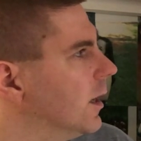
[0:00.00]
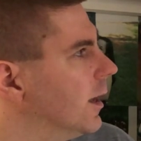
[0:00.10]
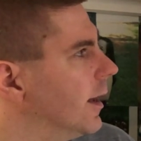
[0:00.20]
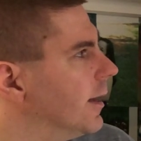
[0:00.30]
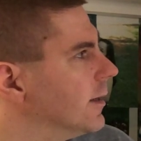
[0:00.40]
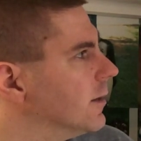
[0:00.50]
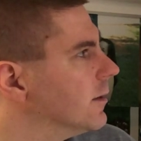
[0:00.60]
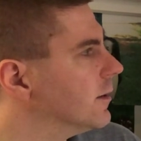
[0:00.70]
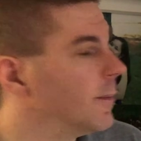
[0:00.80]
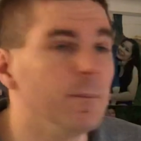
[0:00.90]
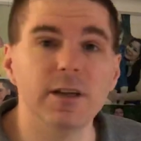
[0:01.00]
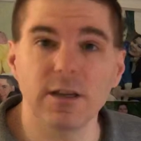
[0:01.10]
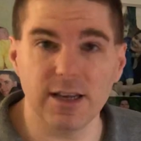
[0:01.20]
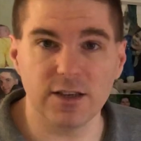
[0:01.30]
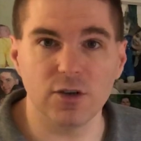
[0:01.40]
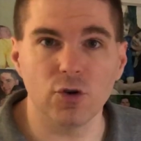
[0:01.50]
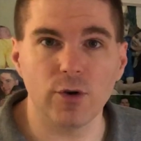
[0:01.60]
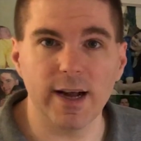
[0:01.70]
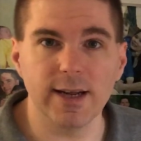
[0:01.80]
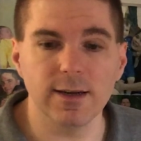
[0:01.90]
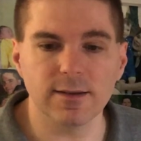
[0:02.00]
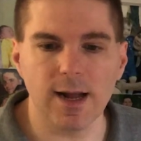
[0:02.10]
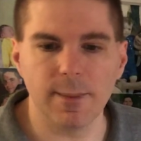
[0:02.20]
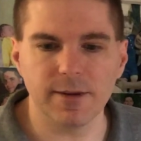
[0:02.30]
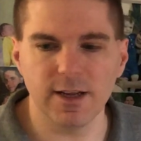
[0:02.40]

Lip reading: And get to crack into the top